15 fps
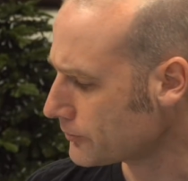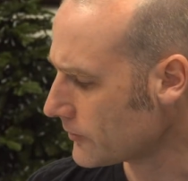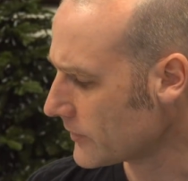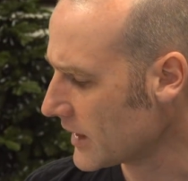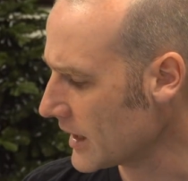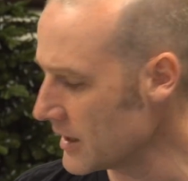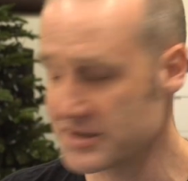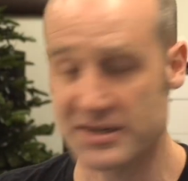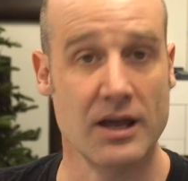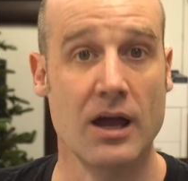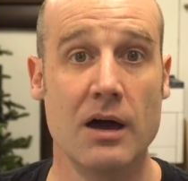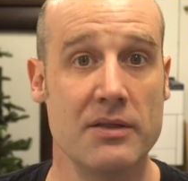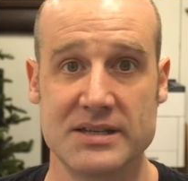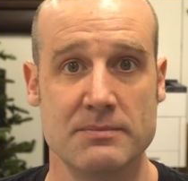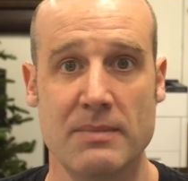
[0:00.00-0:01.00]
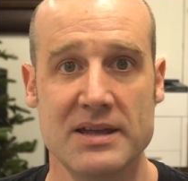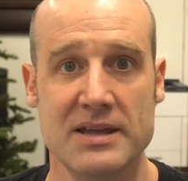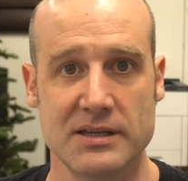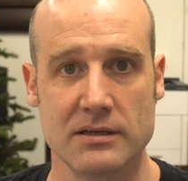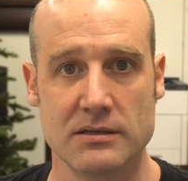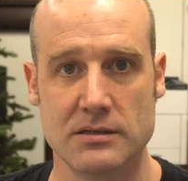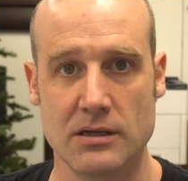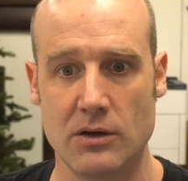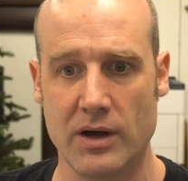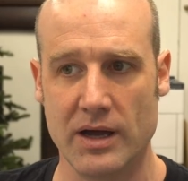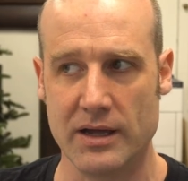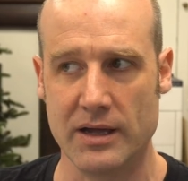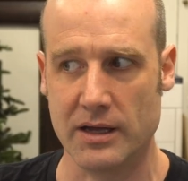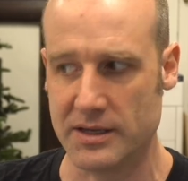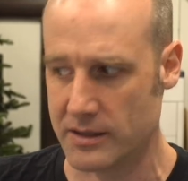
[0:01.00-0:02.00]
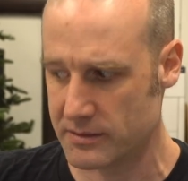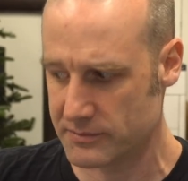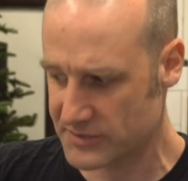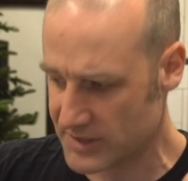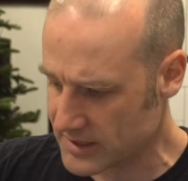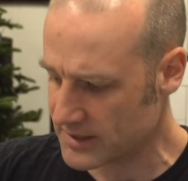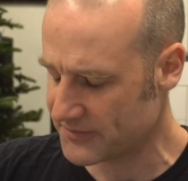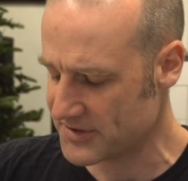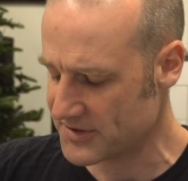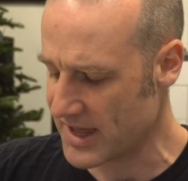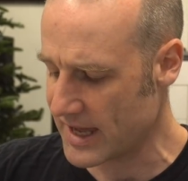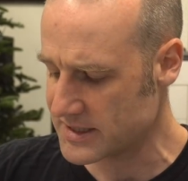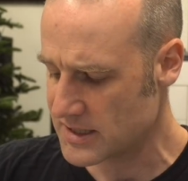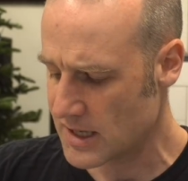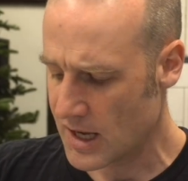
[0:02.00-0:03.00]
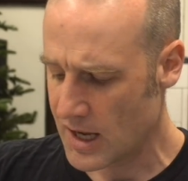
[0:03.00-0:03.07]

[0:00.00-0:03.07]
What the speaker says: And I was like, oh, that's amazing. So I signed up for that.